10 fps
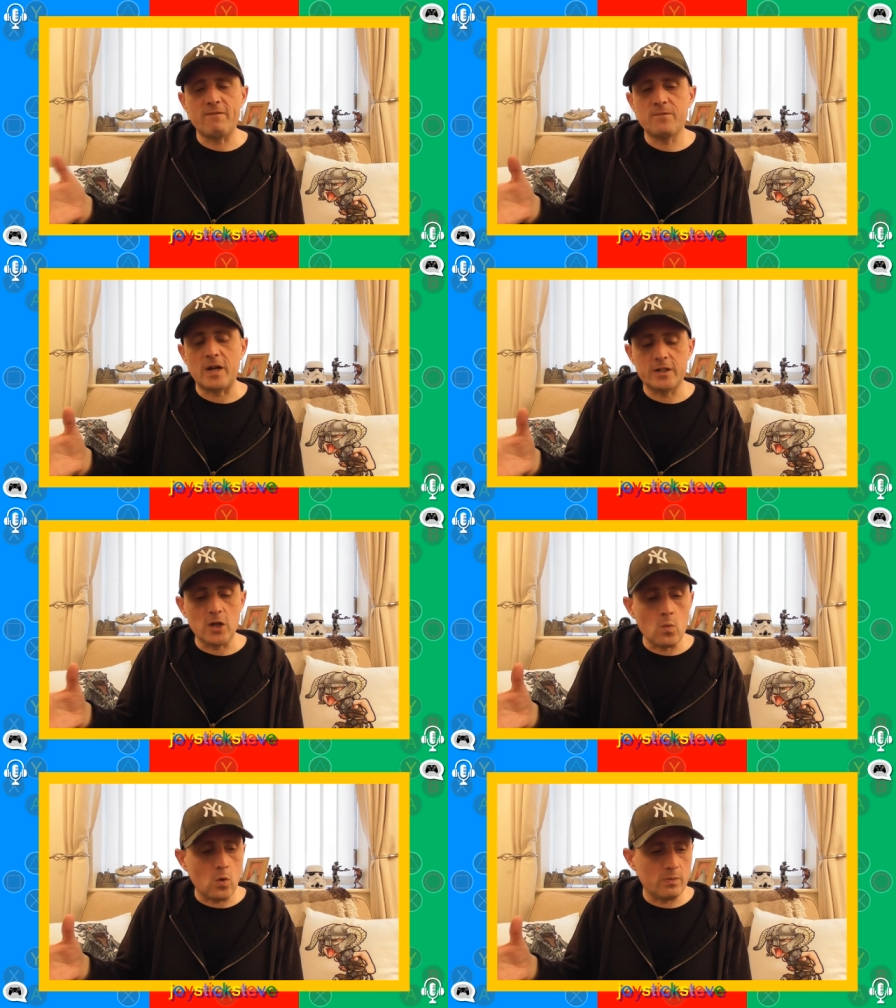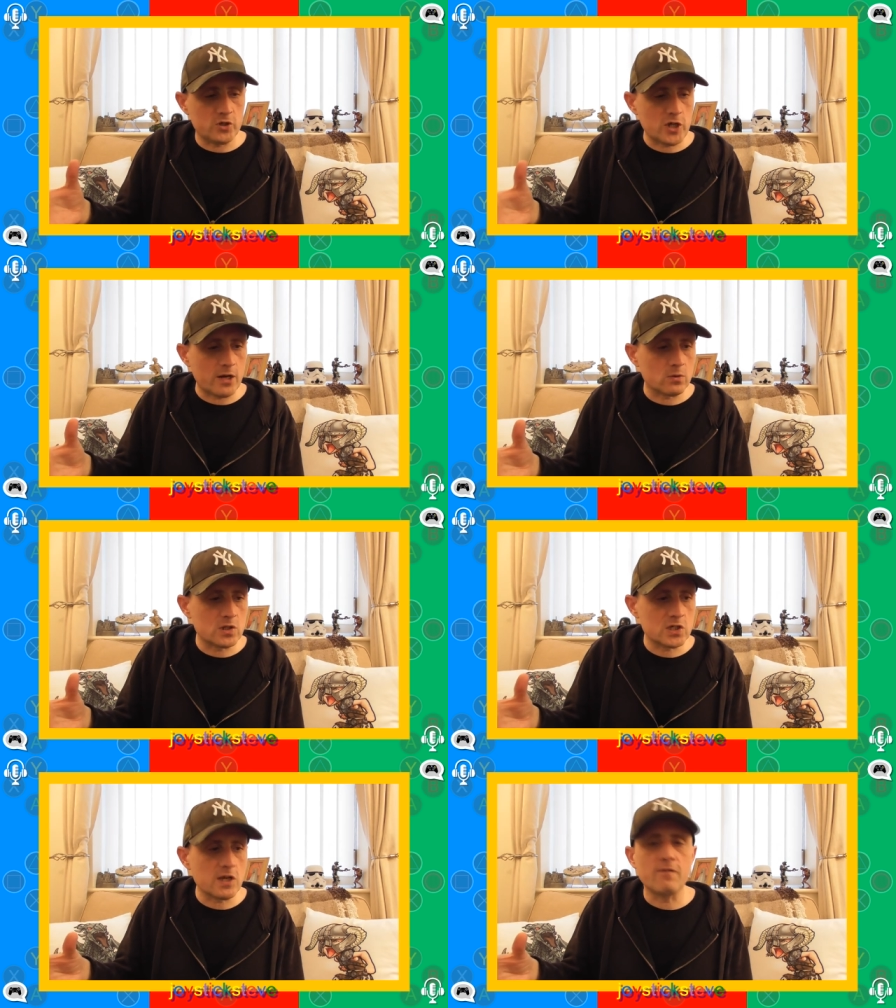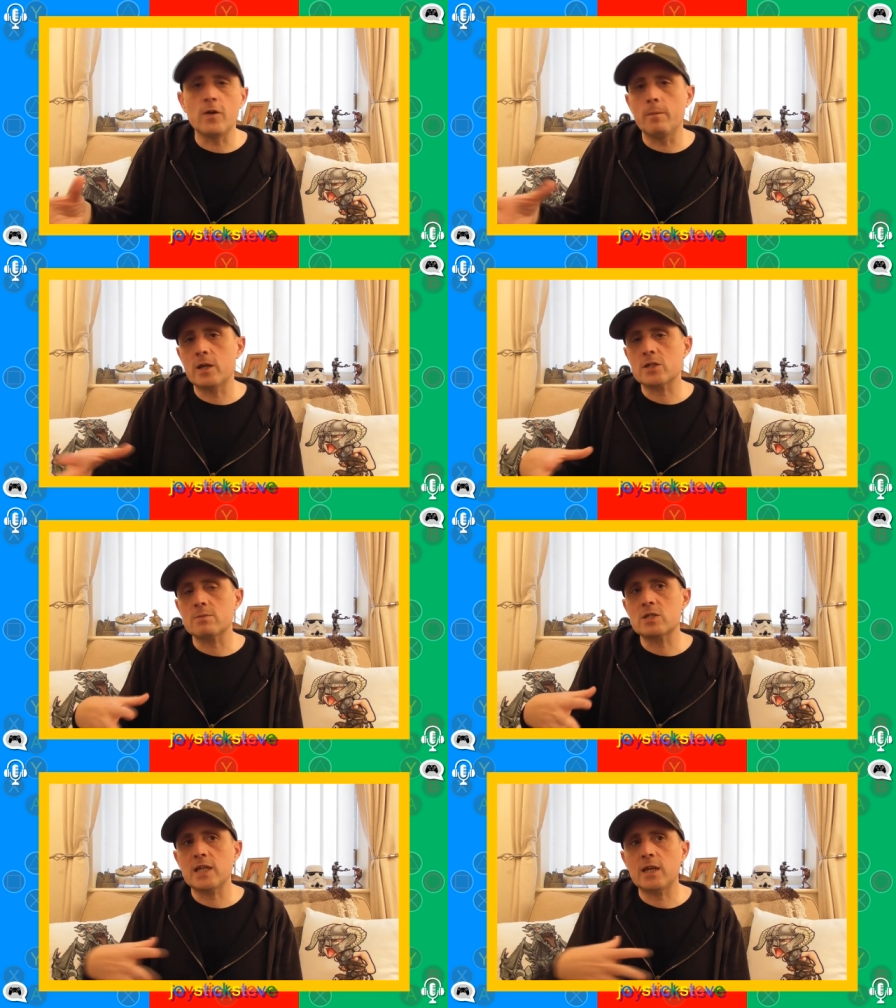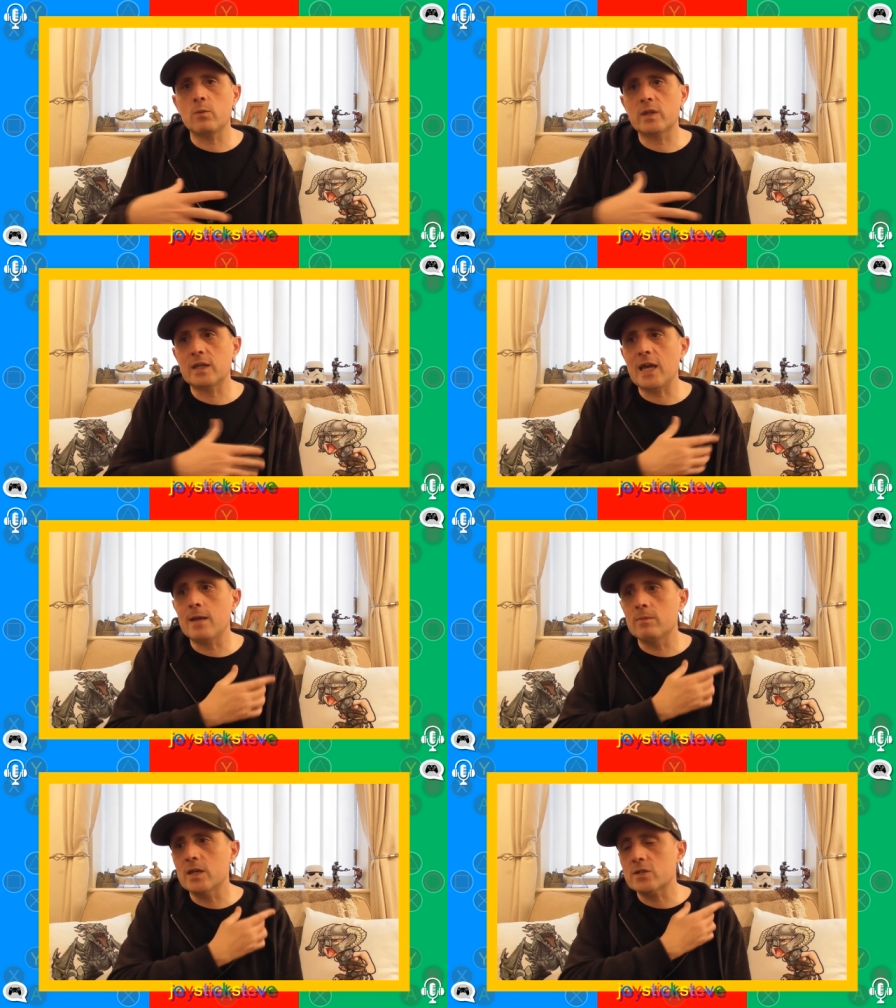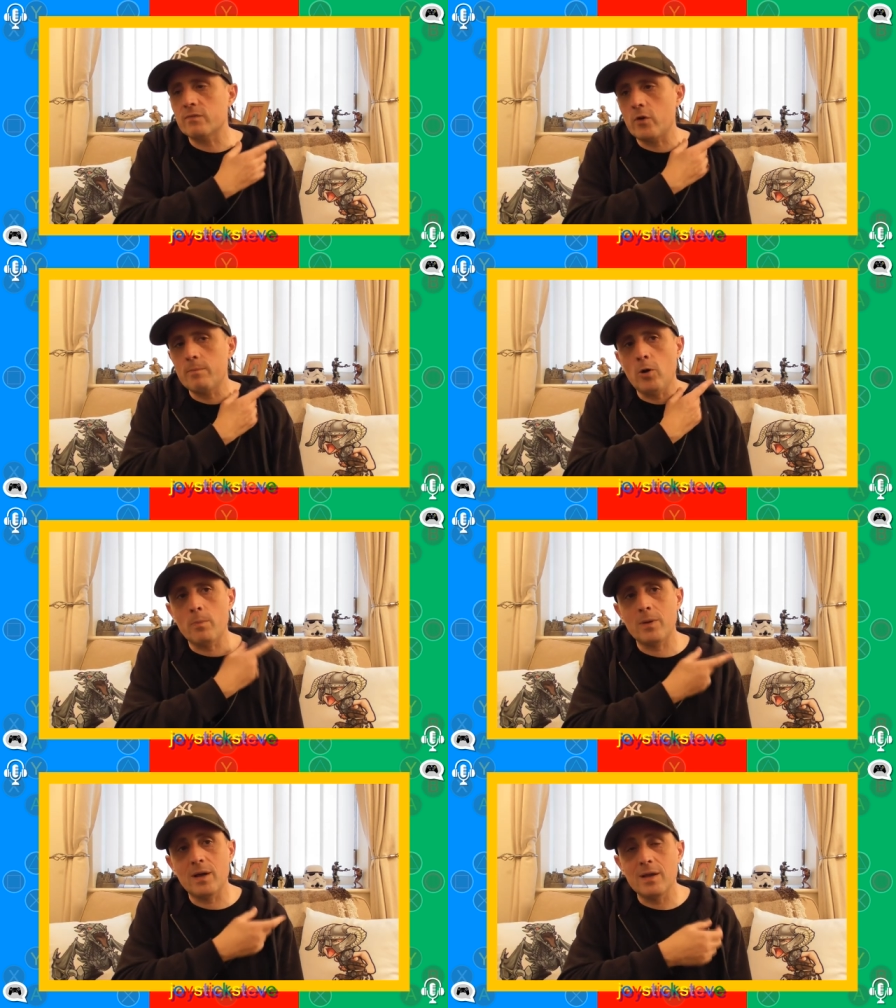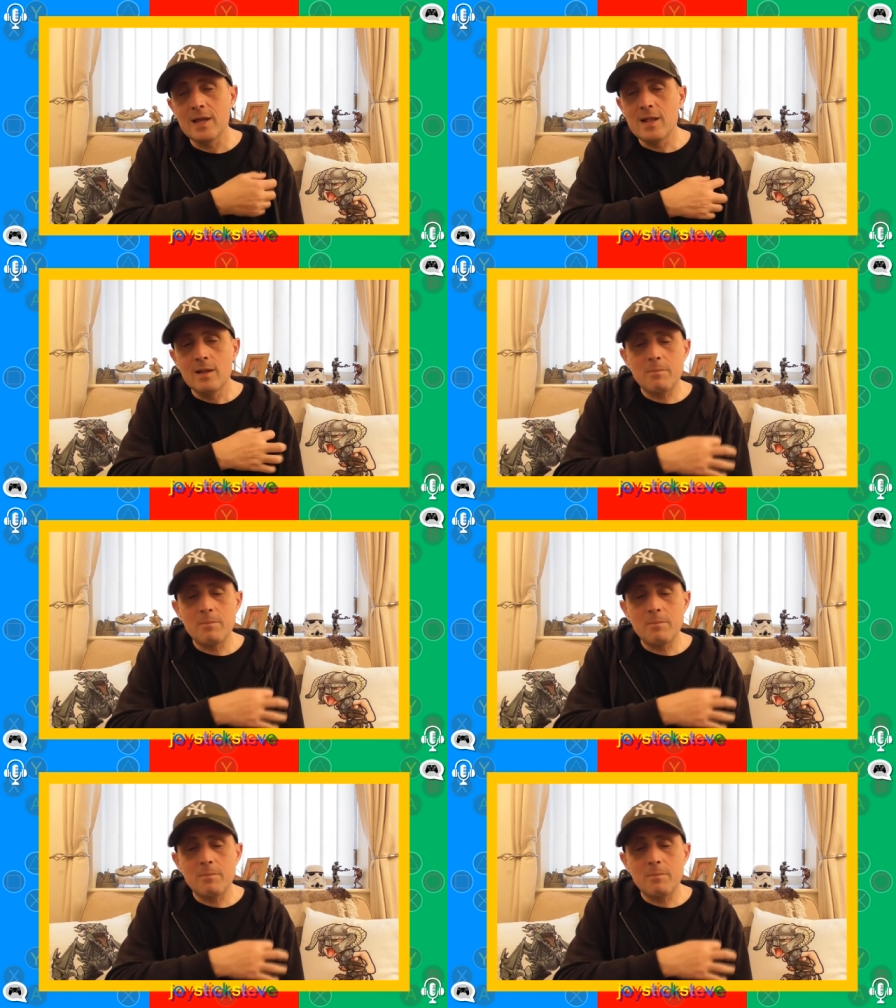And I, I don't want the channel to suffer because I'm sticking with a game that isn't very popular.